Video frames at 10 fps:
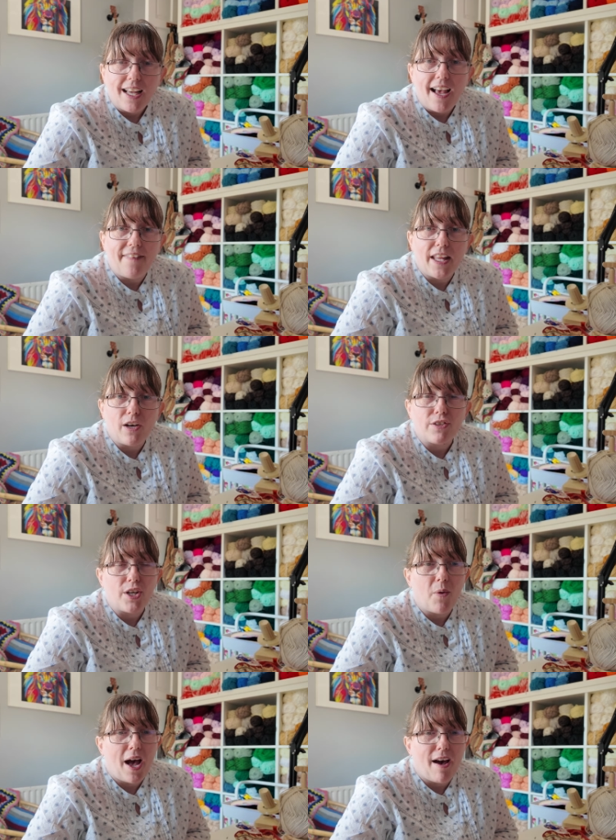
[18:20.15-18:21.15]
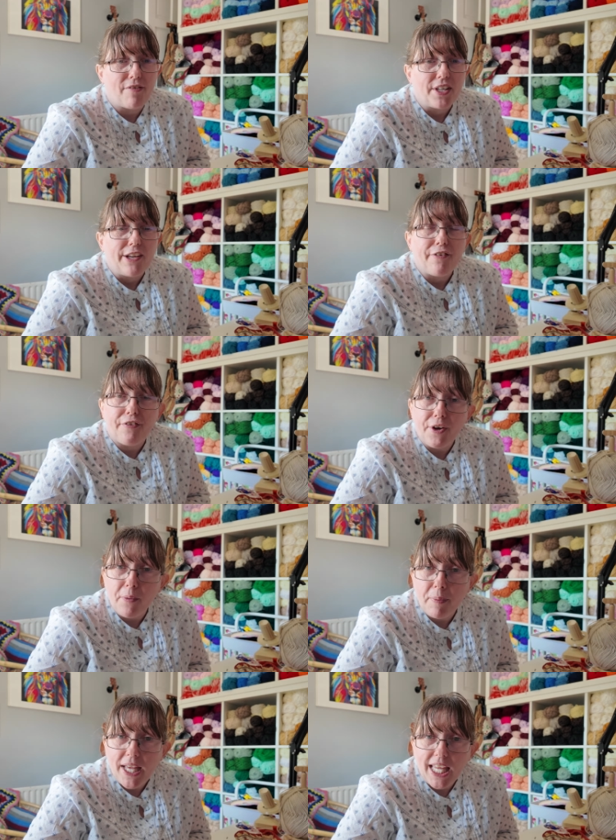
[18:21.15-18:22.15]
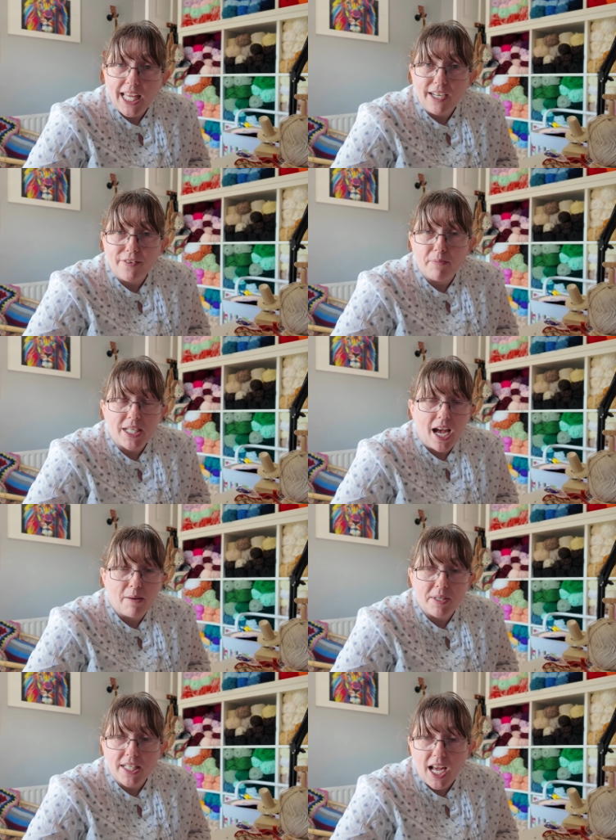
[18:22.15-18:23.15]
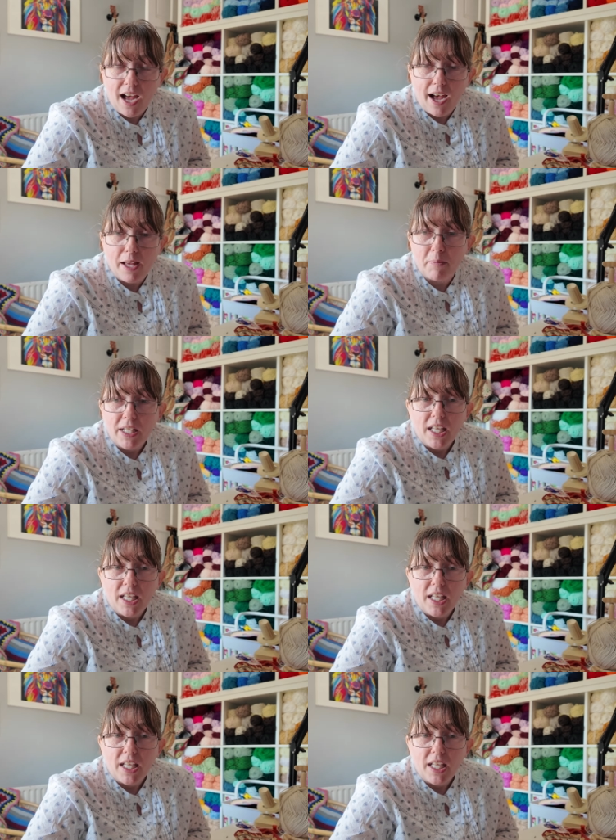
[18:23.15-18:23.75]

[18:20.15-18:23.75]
and they also have fruit picking from time to time,